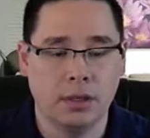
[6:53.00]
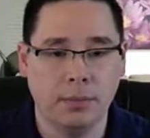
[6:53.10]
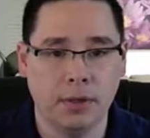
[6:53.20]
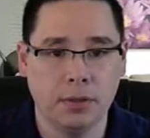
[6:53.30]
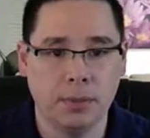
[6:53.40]

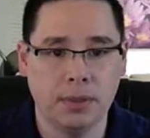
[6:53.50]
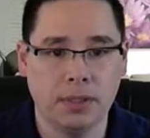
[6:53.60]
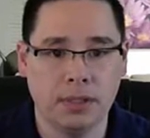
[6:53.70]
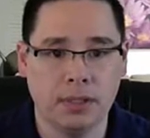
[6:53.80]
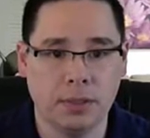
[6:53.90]
middle
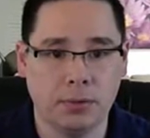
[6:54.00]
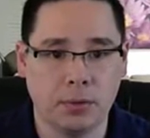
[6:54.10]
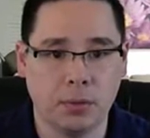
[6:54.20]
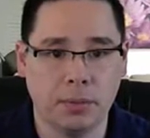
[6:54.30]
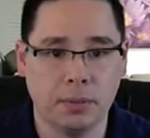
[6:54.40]
position limps
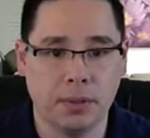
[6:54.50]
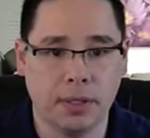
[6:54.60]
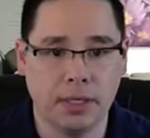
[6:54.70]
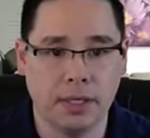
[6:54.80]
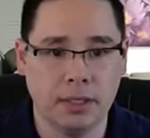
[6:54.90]
for 1 big
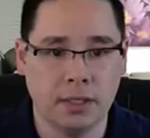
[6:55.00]
blind,